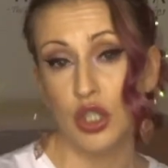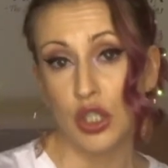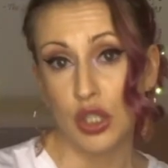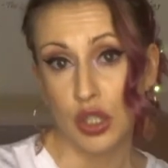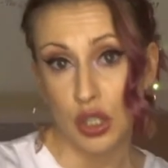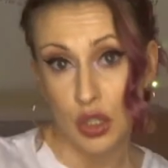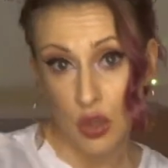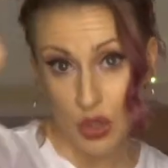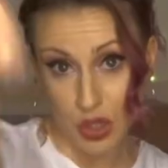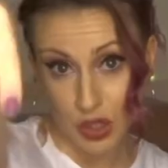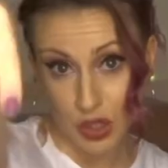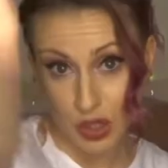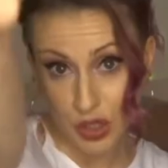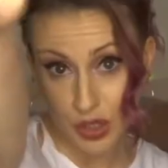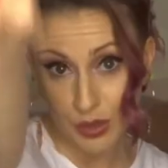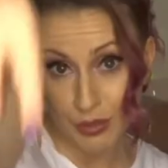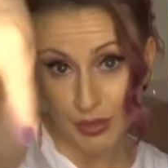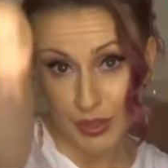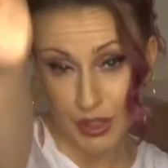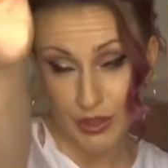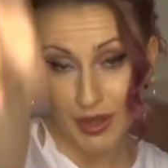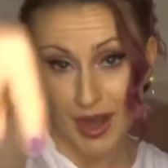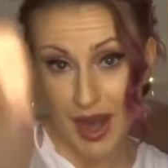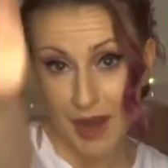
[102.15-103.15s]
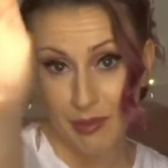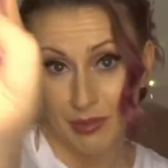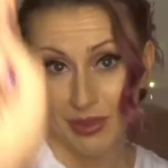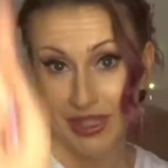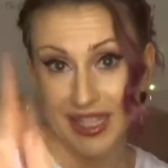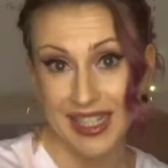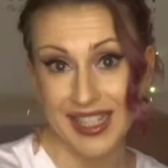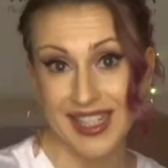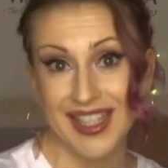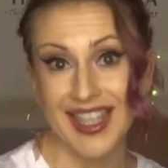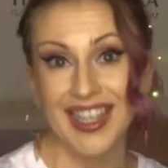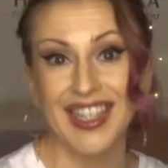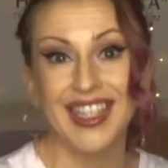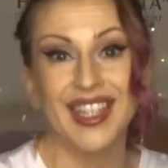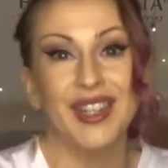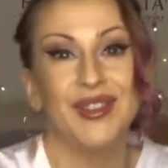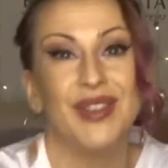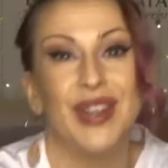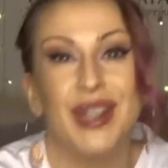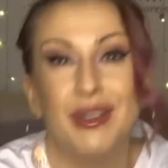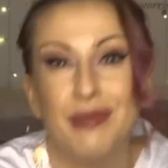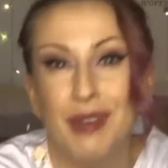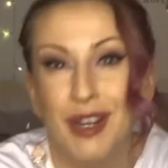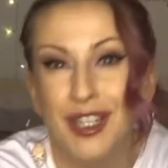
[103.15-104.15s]
just go and subscribe, please. Thank you
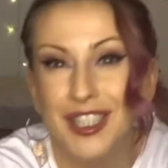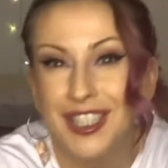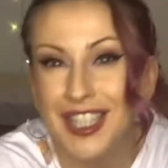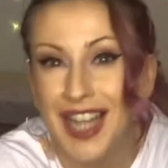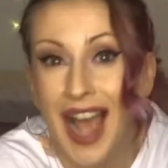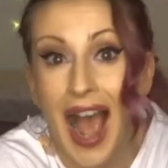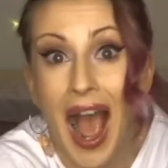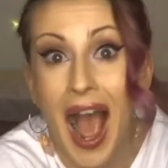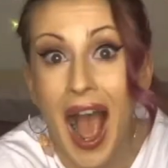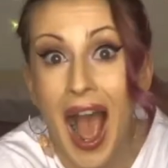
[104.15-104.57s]
very much.